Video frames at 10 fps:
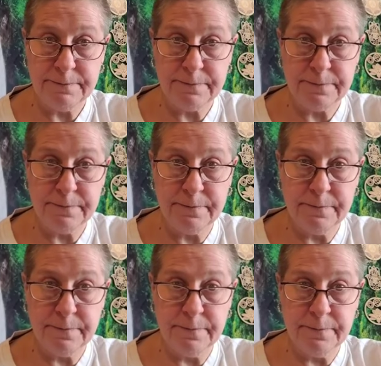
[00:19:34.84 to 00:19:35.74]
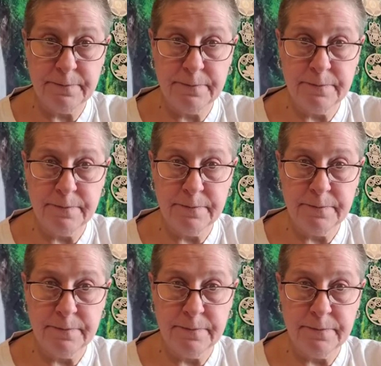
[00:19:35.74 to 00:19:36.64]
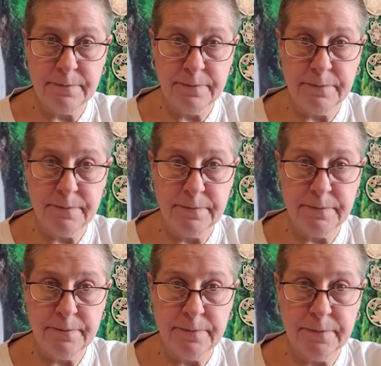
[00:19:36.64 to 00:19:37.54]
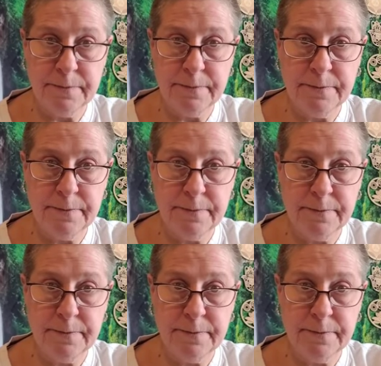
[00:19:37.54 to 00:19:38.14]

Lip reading: (silence)